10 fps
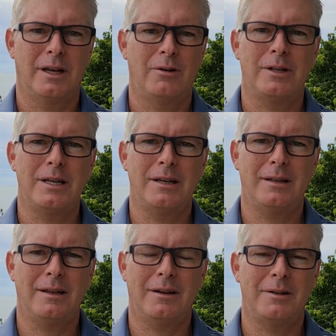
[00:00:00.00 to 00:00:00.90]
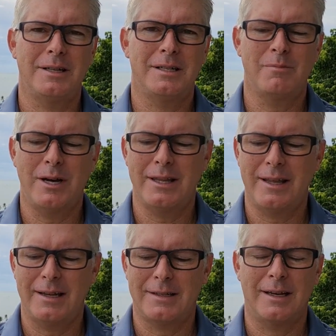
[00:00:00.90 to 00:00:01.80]
Only someone
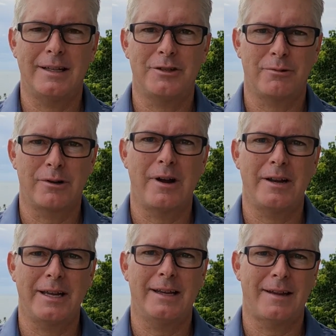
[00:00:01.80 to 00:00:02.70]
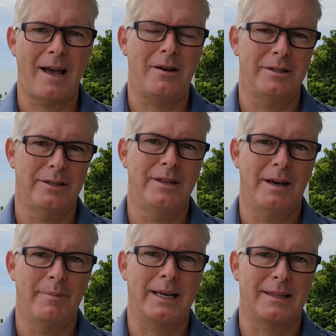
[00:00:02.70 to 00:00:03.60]
that's regretting it now did
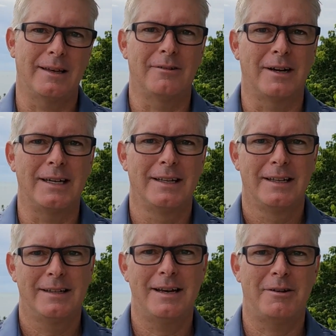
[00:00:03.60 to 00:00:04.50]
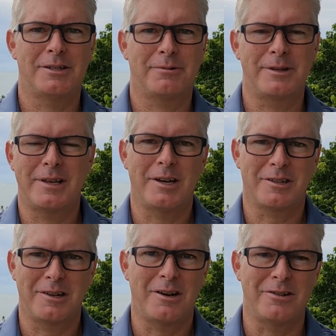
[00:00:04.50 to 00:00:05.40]
that back then, right? Now it's
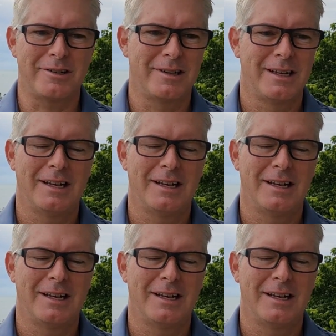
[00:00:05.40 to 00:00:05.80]
$3,000.